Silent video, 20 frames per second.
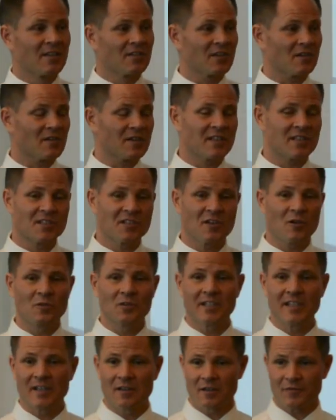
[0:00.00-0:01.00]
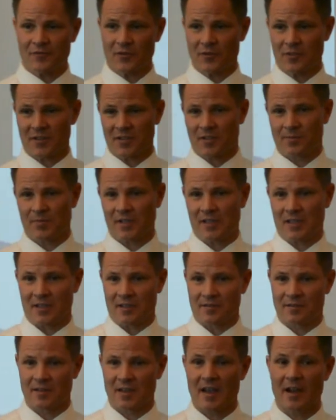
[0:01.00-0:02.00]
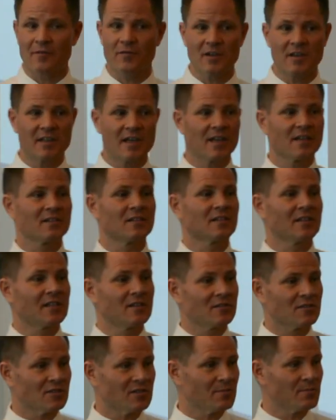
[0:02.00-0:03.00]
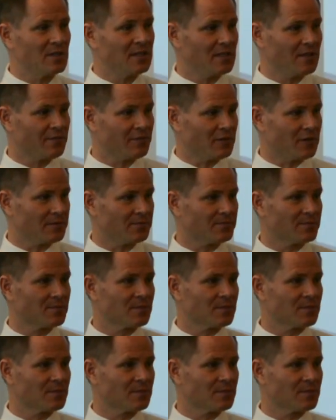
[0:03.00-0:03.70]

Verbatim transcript: There is no leader for this meeting every day the leader should be different.